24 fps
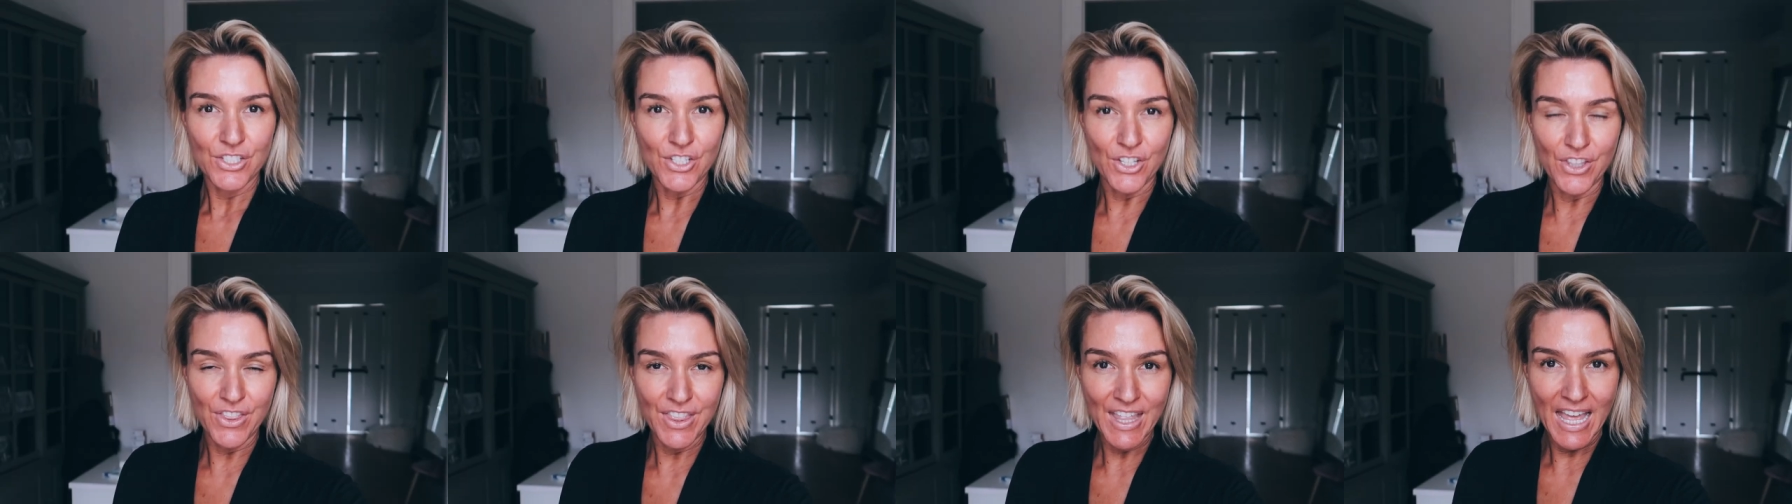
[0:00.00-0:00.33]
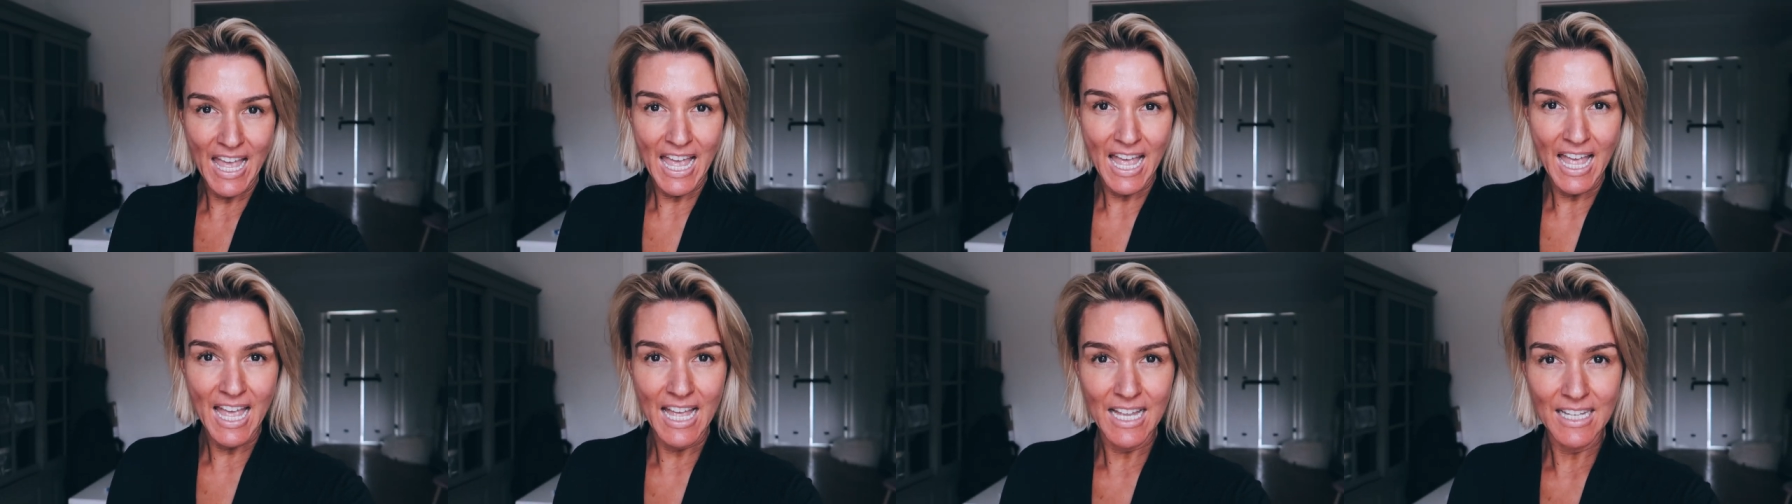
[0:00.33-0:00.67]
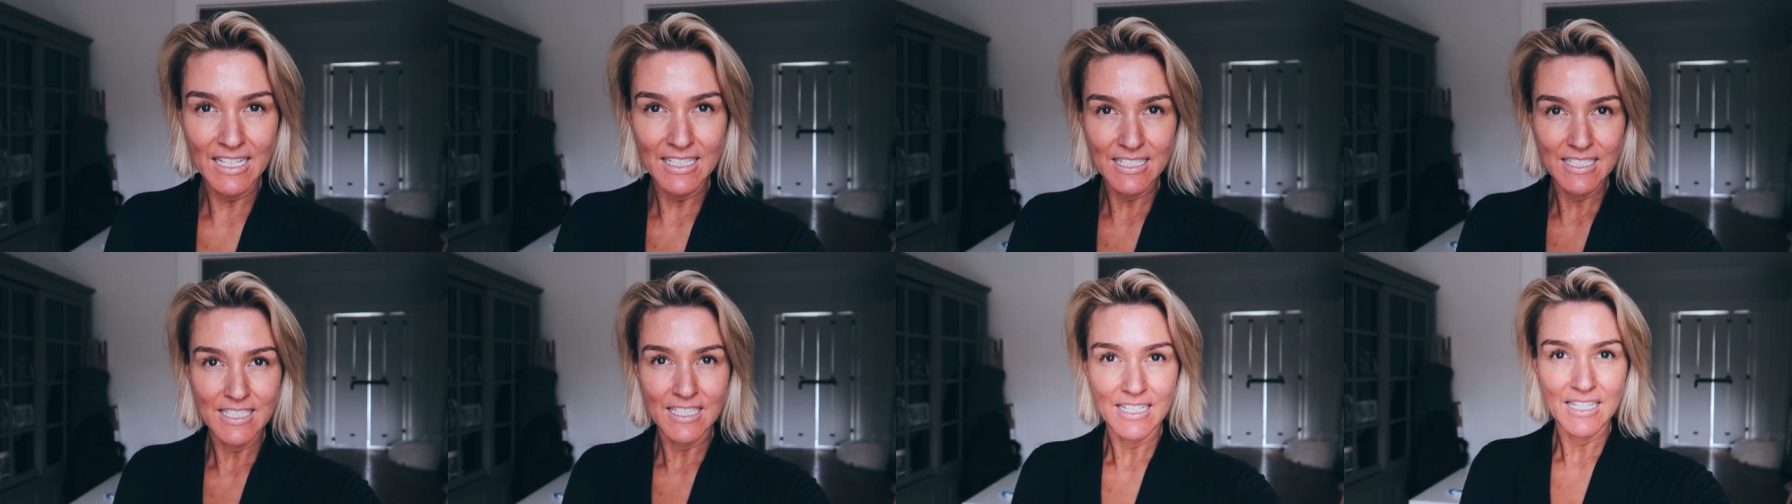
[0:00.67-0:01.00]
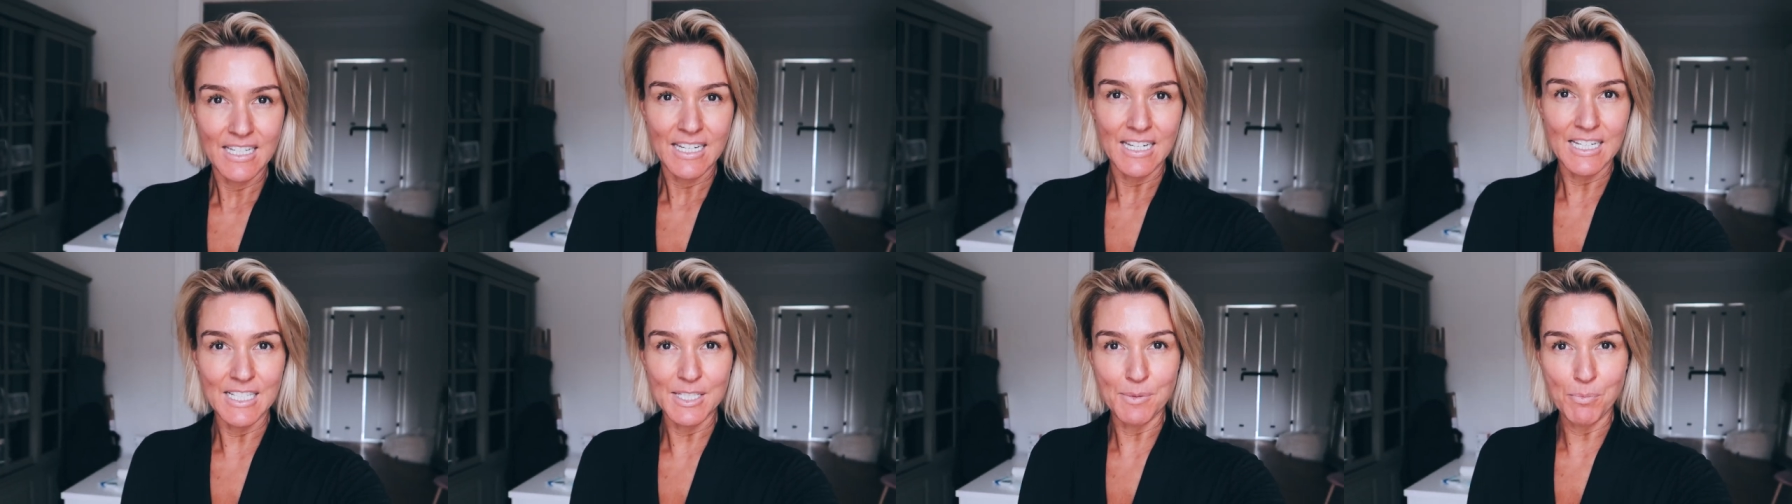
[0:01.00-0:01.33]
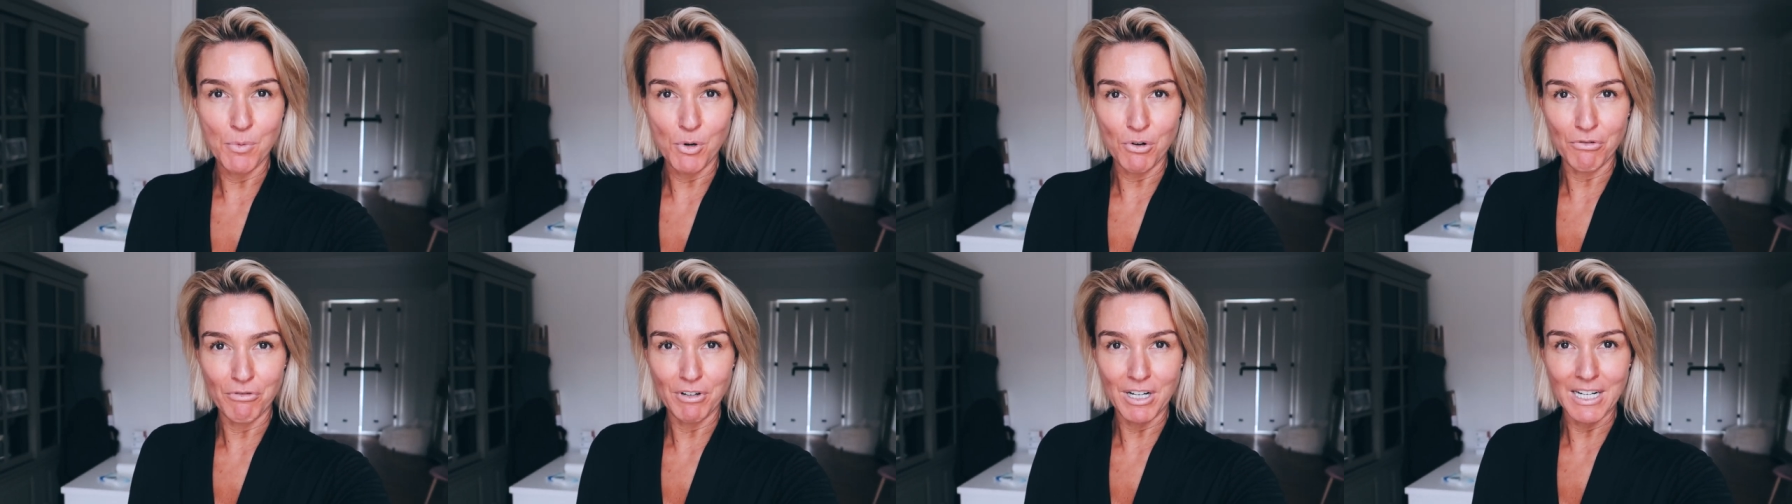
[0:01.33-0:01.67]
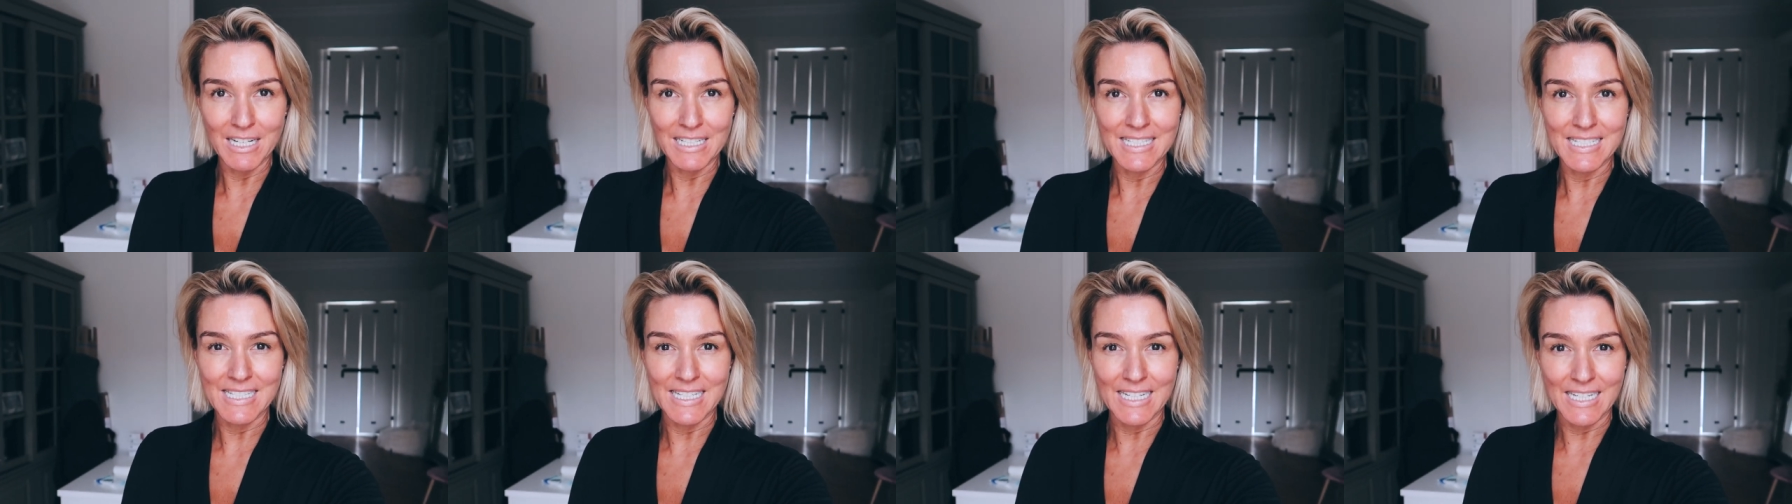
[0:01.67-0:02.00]
So that is more
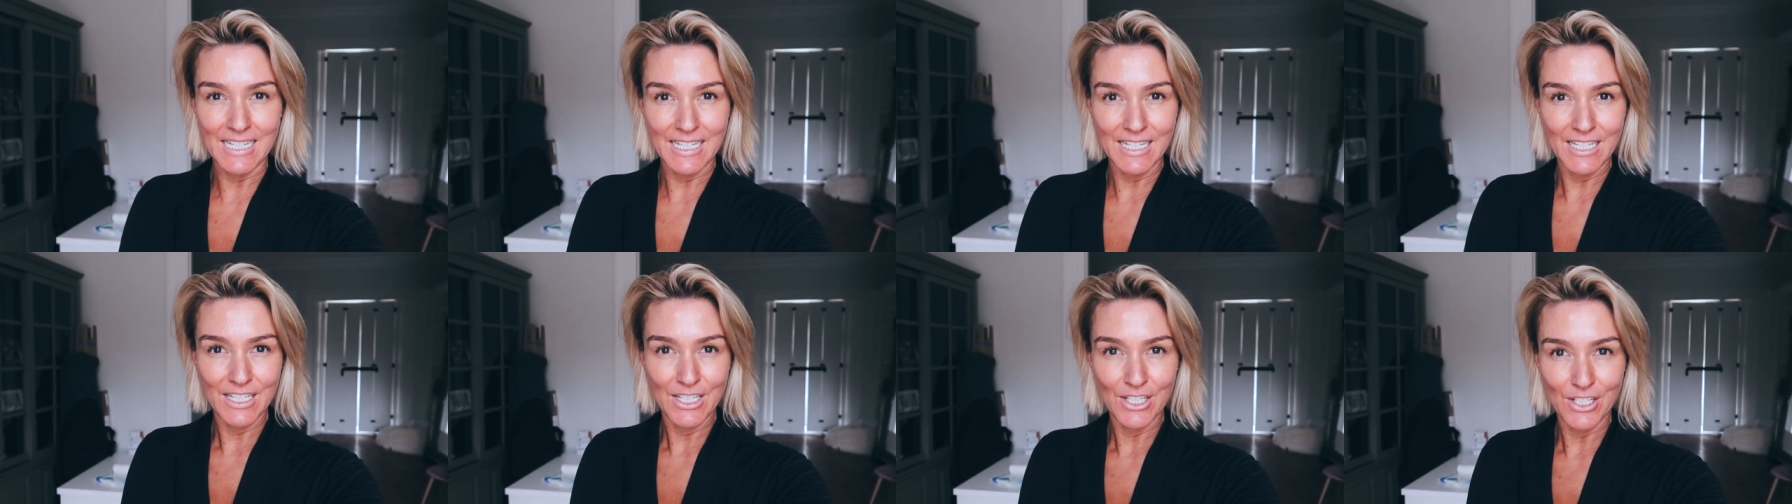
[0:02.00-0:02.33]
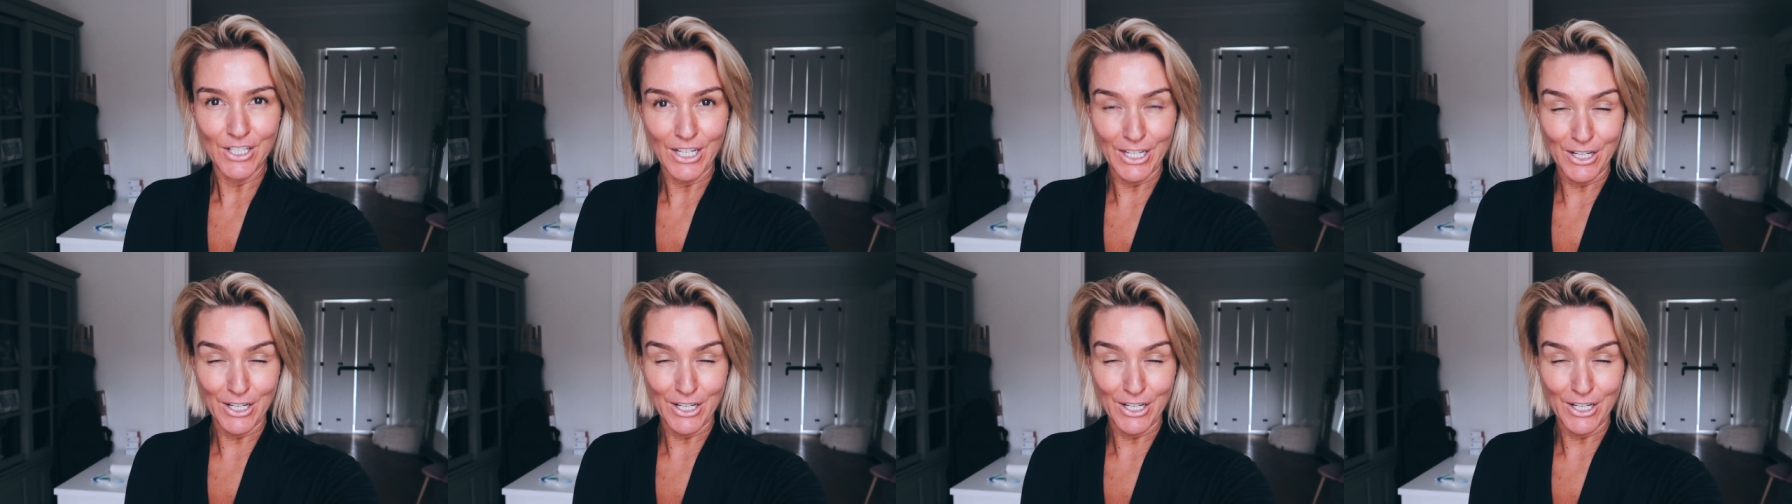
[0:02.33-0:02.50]
realistic.